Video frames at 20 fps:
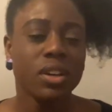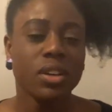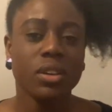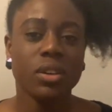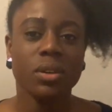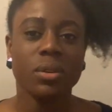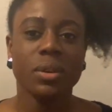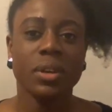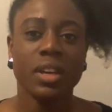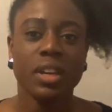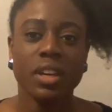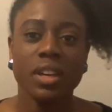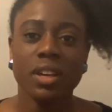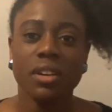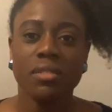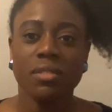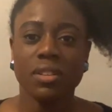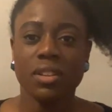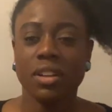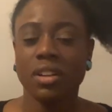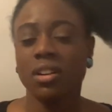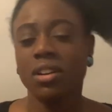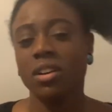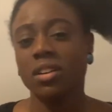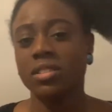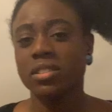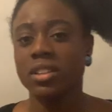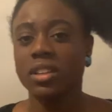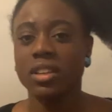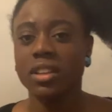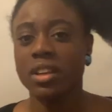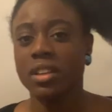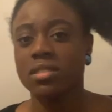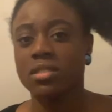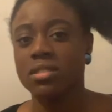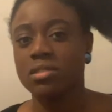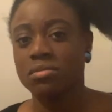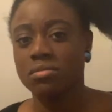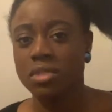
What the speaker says: go here and I can't eat at this